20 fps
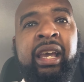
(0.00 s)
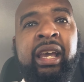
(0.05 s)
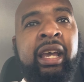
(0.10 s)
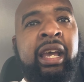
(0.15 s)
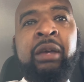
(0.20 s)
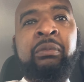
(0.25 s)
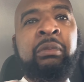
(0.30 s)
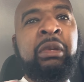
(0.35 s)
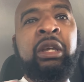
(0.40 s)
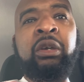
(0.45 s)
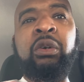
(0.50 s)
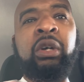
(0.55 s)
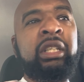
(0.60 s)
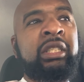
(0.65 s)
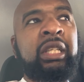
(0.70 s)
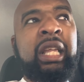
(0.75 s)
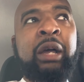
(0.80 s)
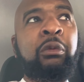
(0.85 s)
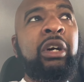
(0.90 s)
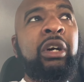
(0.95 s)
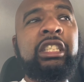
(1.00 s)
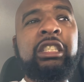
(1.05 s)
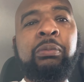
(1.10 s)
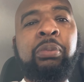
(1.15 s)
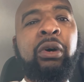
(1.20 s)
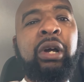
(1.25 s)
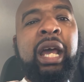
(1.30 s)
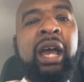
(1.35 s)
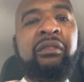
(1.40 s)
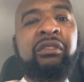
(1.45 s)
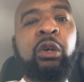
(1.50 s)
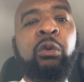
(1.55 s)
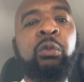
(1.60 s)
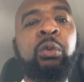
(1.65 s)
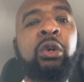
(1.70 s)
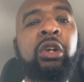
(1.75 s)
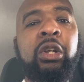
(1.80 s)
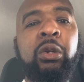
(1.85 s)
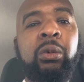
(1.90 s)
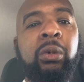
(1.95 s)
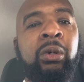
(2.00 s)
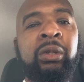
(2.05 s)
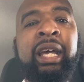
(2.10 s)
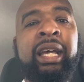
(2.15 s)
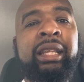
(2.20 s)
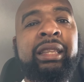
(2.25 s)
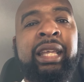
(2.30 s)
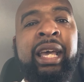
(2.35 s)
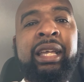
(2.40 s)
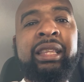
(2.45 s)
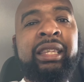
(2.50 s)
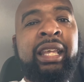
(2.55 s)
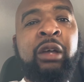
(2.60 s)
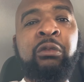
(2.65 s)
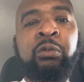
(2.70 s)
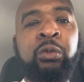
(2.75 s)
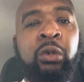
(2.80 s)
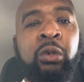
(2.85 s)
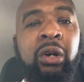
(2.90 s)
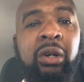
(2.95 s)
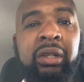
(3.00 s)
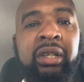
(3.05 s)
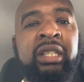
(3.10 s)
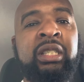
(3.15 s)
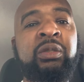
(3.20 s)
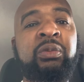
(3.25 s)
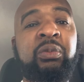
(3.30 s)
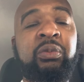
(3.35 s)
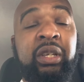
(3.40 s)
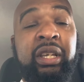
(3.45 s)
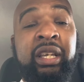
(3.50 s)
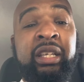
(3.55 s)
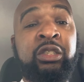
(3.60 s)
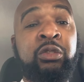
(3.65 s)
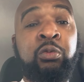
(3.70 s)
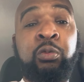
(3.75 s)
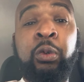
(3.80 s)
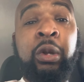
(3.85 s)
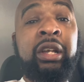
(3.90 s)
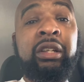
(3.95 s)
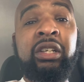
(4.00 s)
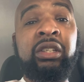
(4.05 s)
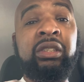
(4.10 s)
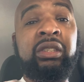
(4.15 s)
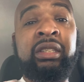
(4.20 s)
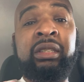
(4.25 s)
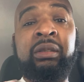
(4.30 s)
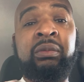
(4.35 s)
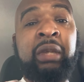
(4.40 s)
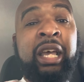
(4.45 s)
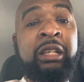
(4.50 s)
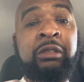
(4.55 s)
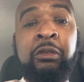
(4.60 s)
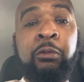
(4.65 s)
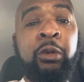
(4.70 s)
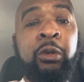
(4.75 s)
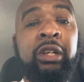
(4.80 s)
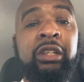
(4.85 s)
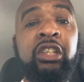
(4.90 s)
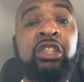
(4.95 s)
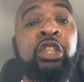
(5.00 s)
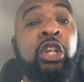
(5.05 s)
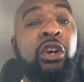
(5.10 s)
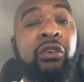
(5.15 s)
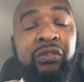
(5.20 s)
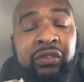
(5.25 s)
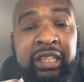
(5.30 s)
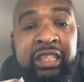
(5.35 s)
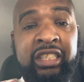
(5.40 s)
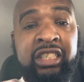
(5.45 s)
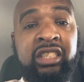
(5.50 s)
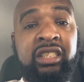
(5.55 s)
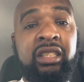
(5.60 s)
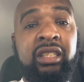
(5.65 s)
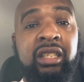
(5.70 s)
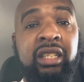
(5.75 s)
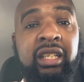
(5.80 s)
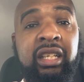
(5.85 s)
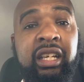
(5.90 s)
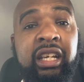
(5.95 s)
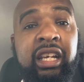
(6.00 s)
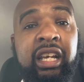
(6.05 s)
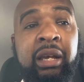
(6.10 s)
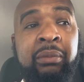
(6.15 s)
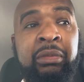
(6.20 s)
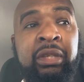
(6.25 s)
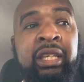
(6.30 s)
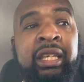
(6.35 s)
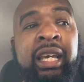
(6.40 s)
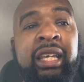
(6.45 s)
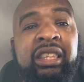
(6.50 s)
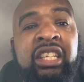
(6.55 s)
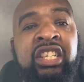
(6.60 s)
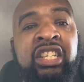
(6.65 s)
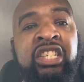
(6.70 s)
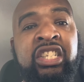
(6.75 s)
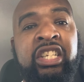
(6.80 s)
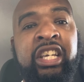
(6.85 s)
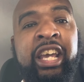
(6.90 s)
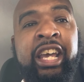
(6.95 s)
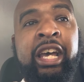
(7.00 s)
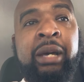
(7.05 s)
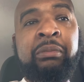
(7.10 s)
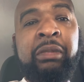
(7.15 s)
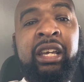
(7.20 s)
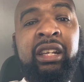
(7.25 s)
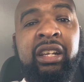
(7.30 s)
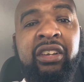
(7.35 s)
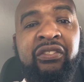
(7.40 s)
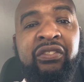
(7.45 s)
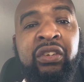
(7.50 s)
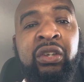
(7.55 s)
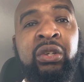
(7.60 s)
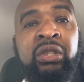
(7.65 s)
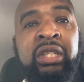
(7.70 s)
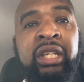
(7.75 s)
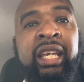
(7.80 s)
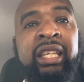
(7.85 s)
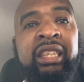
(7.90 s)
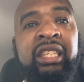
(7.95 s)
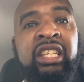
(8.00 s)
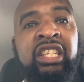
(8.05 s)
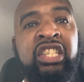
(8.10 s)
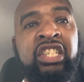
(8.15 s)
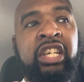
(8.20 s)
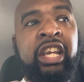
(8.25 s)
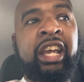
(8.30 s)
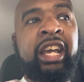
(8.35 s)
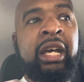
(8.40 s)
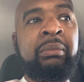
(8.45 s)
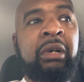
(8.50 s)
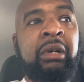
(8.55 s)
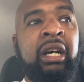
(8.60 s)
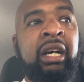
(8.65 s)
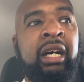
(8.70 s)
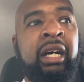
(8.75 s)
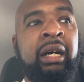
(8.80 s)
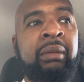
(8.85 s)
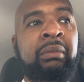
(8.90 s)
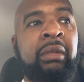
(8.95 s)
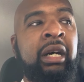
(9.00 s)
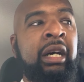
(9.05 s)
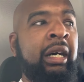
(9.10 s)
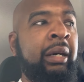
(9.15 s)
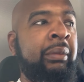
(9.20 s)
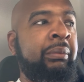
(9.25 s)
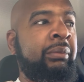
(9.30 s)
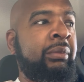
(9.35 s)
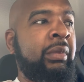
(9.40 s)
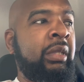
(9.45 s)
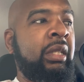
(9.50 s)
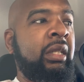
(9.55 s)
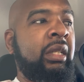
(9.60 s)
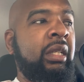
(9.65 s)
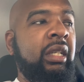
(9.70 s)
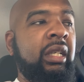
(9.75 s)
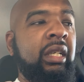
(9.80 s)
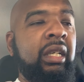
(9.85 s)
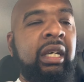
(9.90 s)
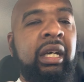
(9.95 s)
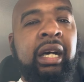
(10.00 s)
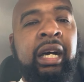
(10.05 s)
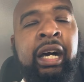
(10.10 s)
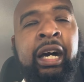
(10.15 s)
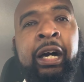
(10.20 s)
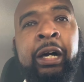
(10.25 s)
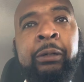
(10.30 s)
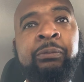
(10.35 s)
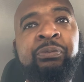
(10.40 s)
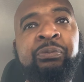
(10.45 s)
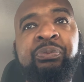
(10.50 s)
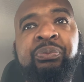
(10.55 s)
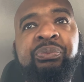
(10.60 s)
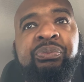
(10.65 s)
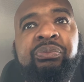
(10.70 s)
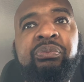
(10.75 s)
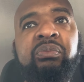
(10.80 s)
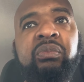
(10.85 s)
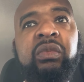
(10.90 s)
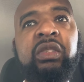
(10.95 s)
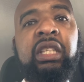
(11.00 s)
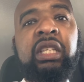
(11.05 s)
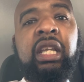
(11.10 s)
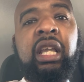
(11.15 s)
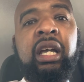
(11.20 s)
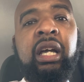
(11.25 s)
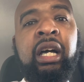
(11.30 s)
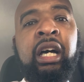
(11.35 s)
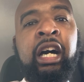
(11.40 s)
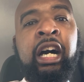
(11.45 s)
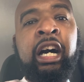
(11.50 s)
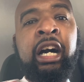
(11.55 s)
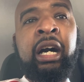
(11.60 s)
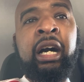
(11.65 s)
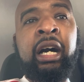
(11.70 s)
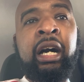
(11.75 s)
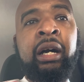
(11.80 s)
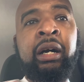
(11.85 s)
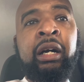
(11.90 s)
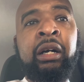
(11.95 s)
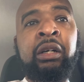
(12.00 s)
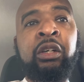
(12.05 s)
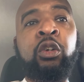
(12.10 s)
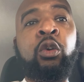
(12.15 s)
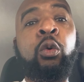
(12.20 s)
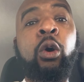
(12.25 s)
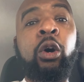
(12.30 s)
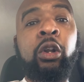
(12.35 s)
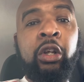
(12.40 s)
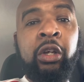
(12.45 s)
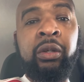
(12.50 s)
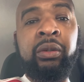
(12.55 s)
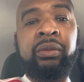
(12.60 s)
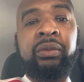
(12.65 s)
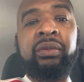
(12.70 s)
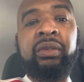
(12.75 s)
I mean, it's like, what's the point of having a Rooney rule? That rule has been rendered toothless. I mean, you get these sham interviews, you get these sham quarter